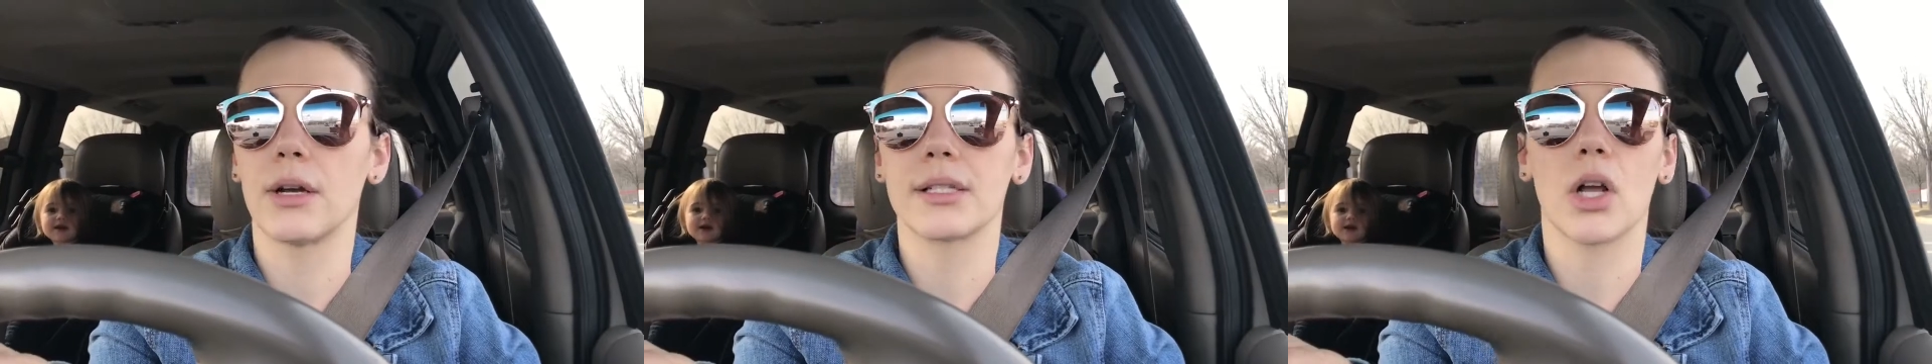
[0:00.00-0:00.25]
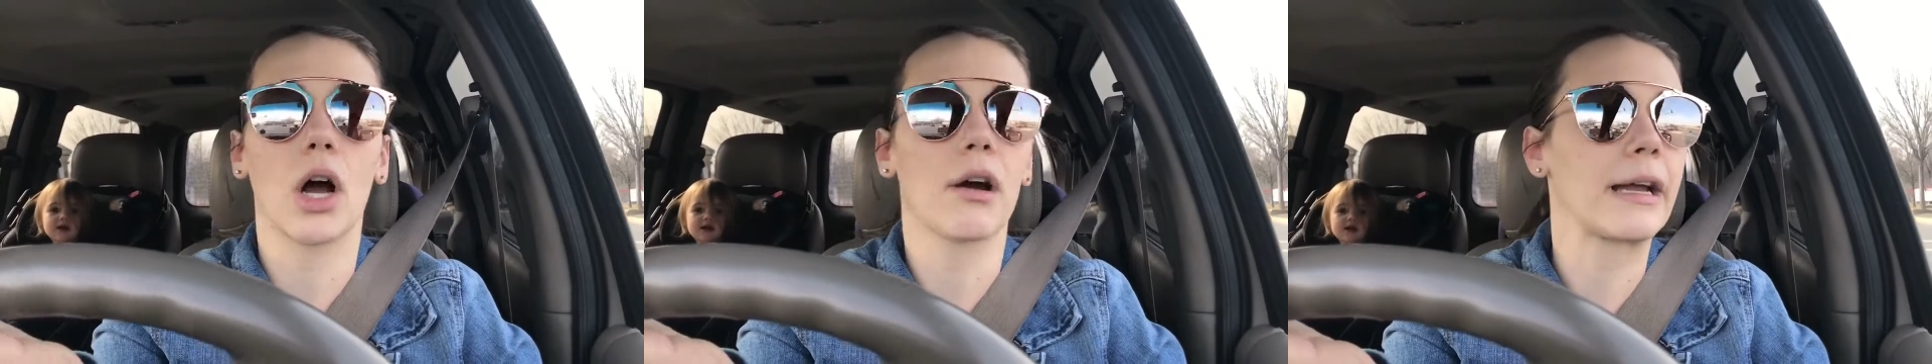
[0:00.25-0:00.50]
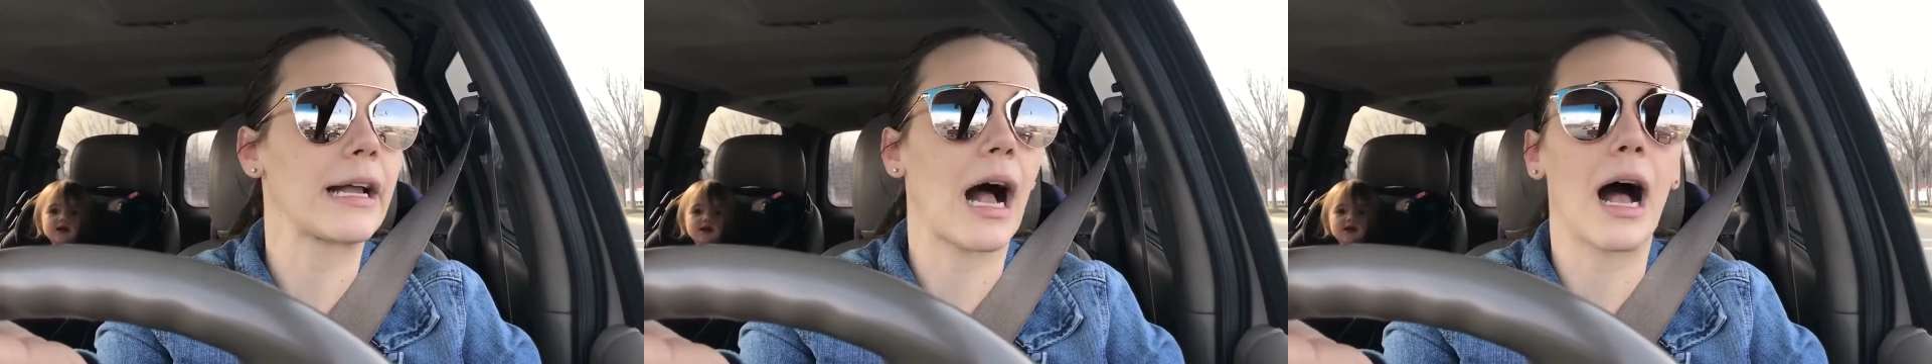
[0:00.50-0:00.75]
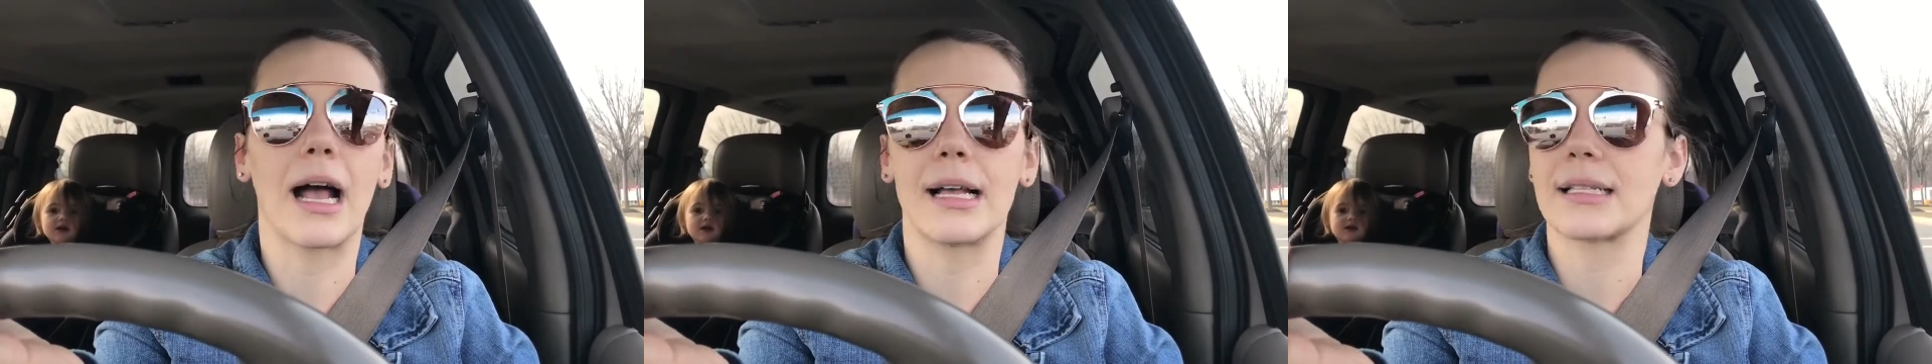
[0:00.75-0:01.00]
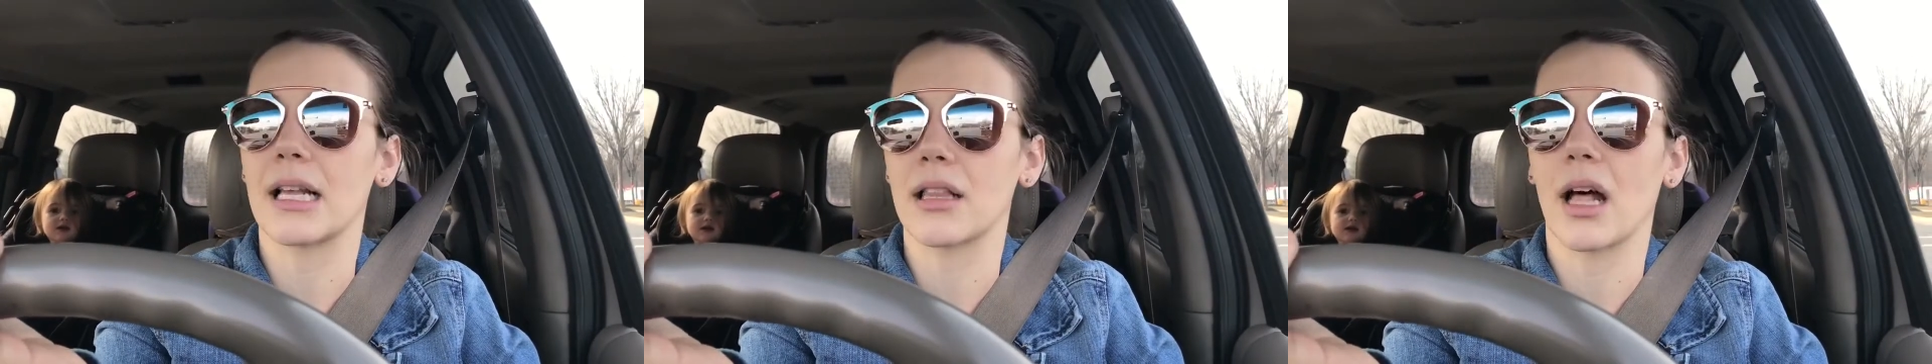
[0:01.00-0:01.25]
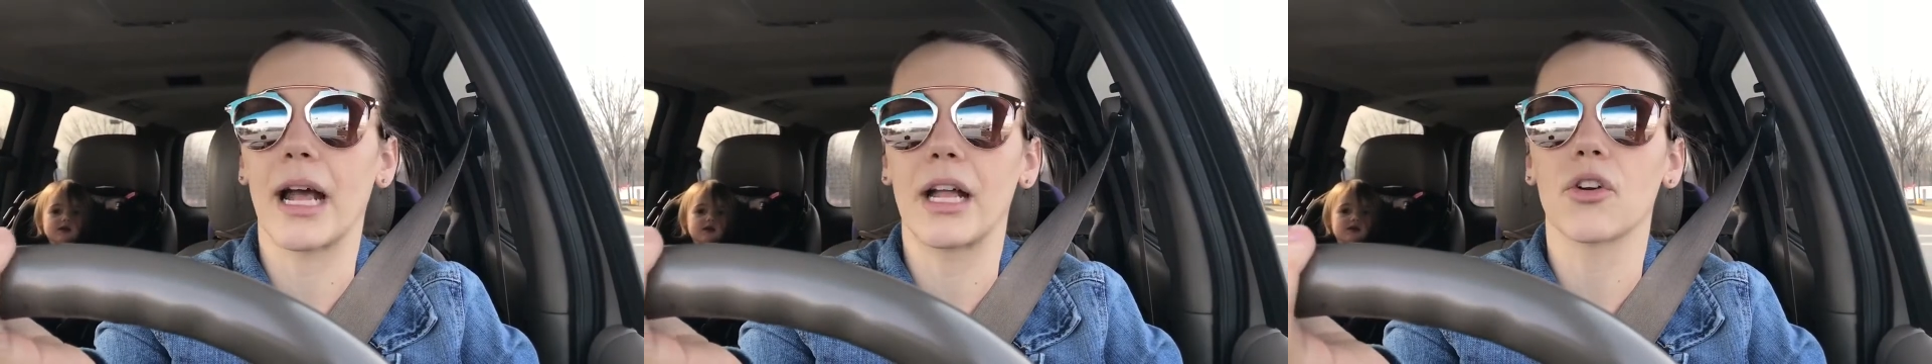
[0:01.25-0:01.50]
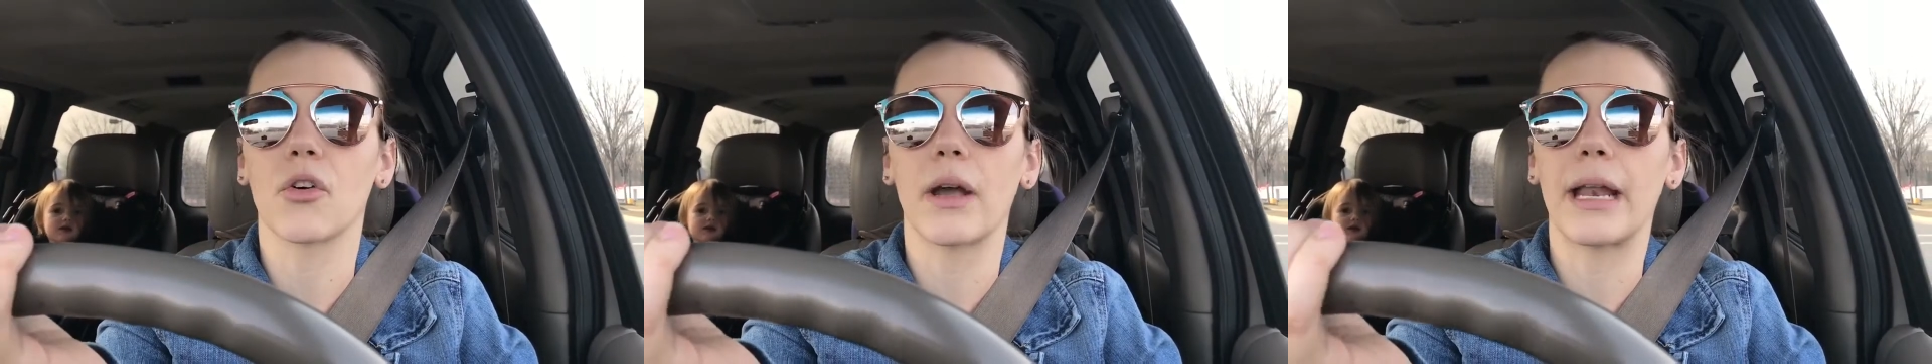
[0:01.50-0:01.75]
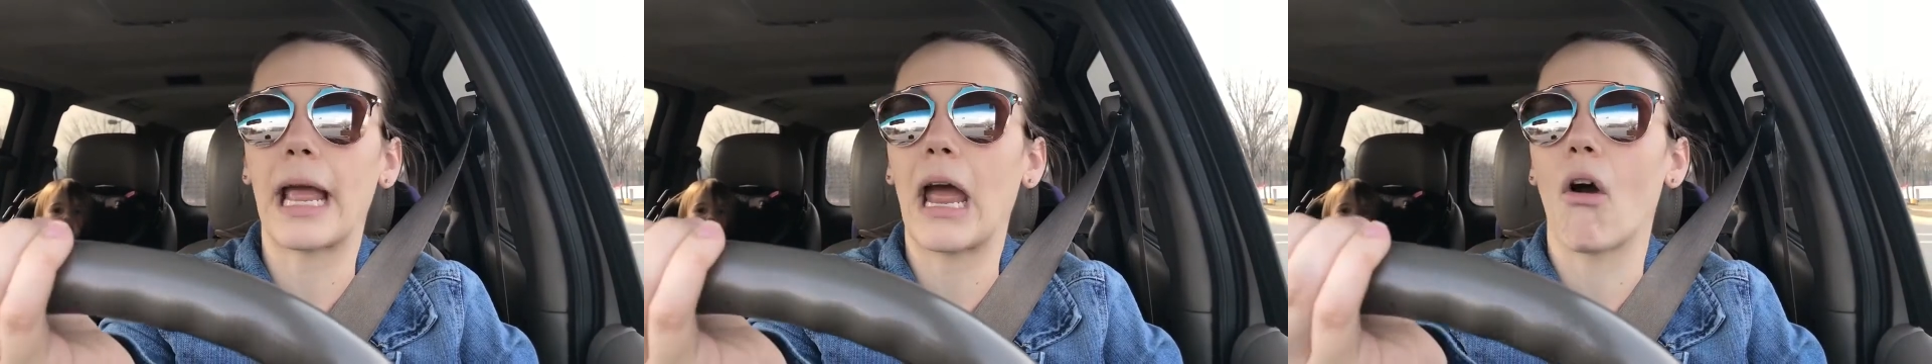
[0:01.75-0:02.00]
Sorry guys, I thought I had a
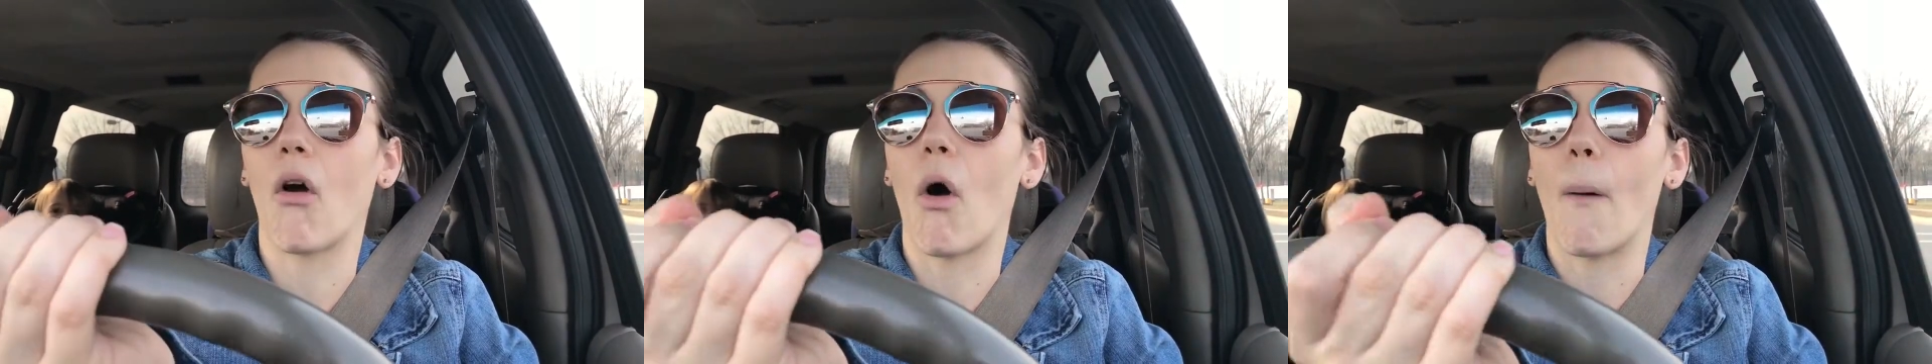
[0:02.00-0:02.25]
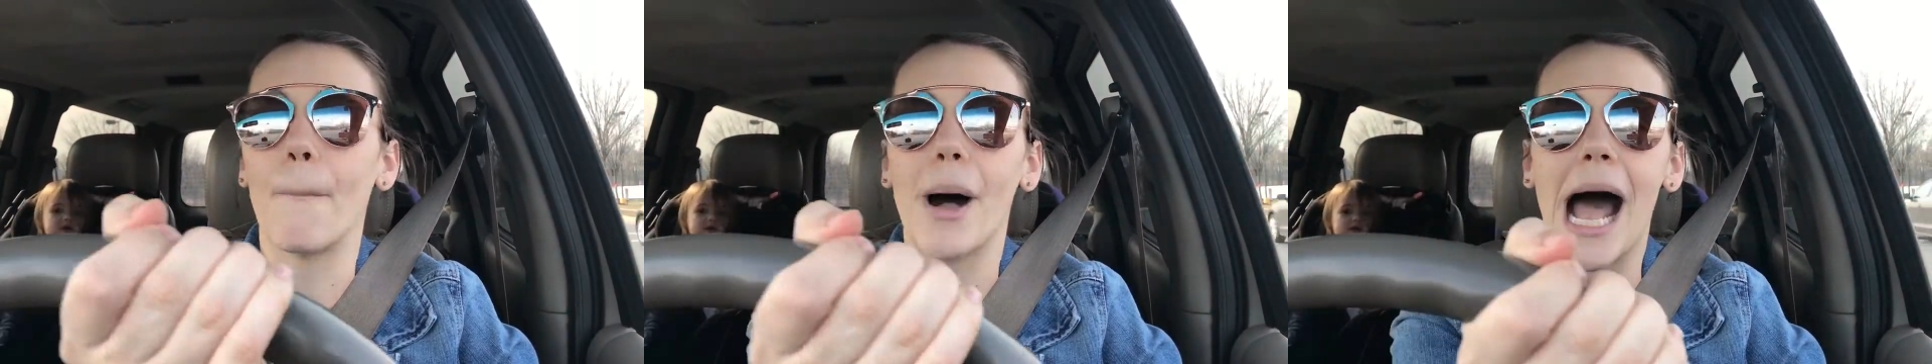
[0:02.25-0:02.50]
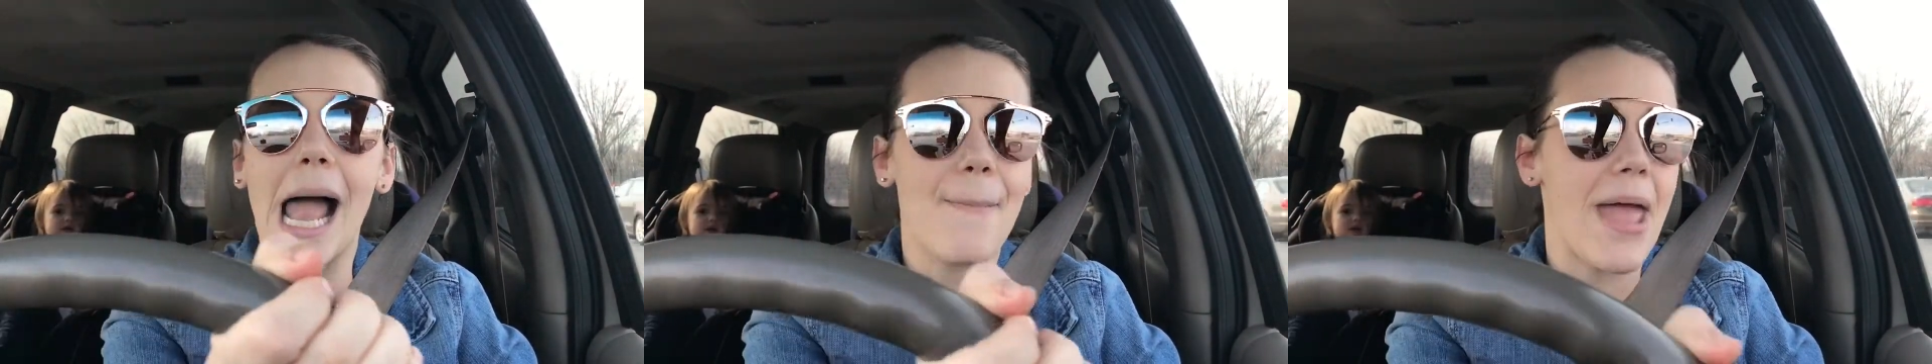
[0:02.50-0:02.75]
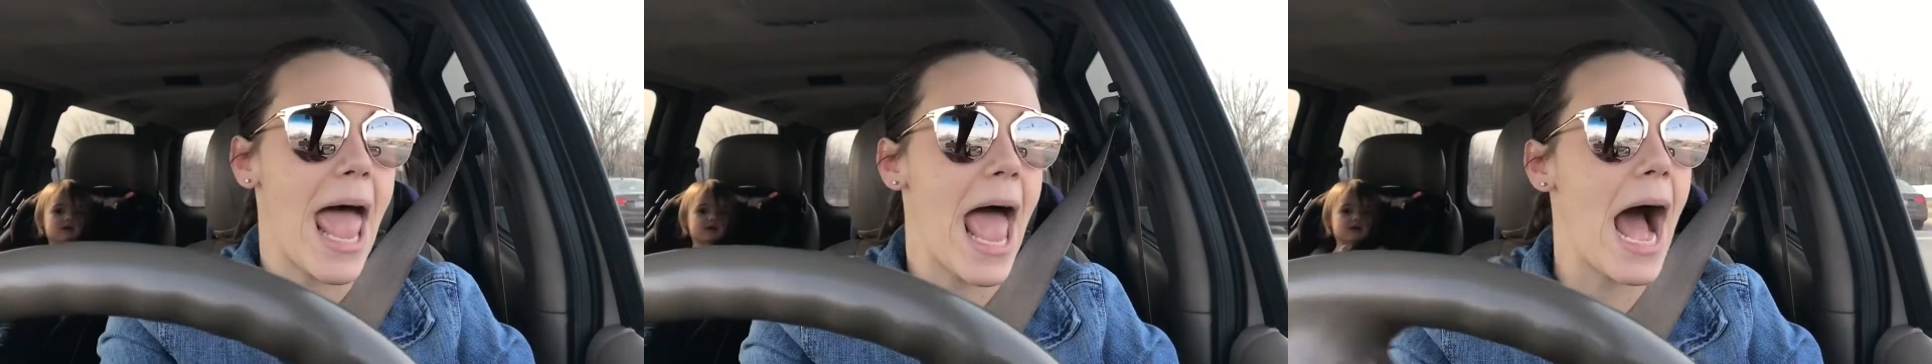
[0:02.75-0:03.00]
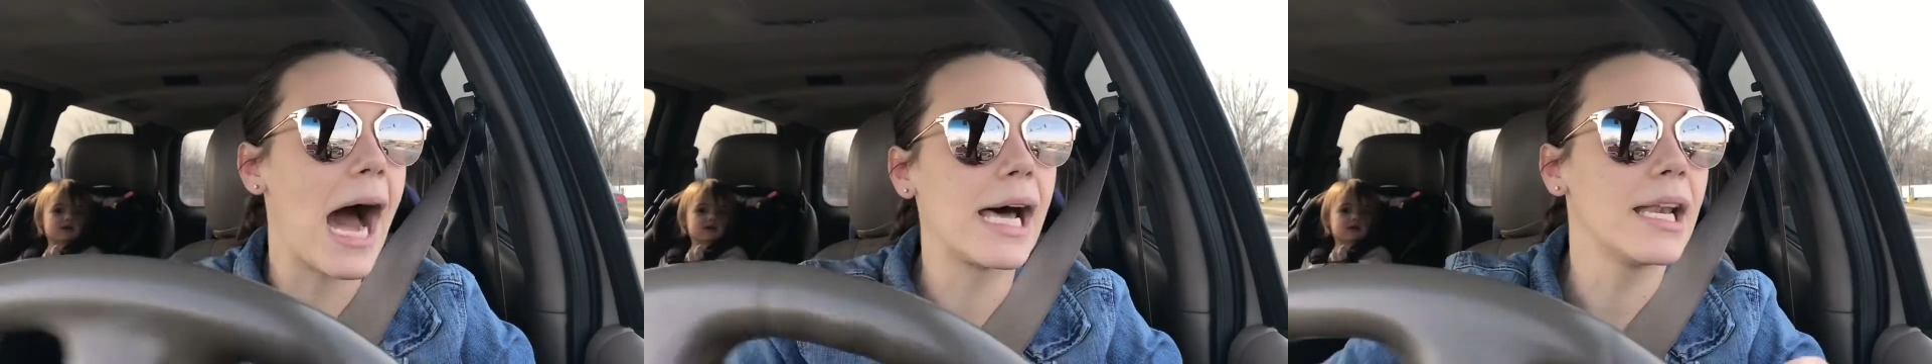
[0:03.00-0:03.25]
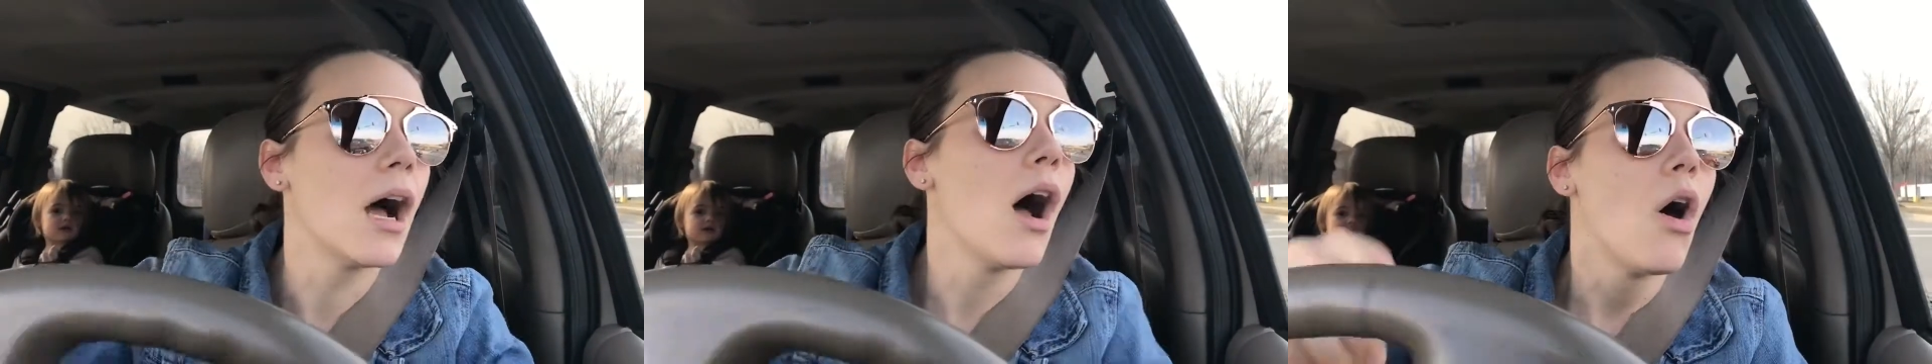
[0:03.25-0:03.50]
green arrow, my bad.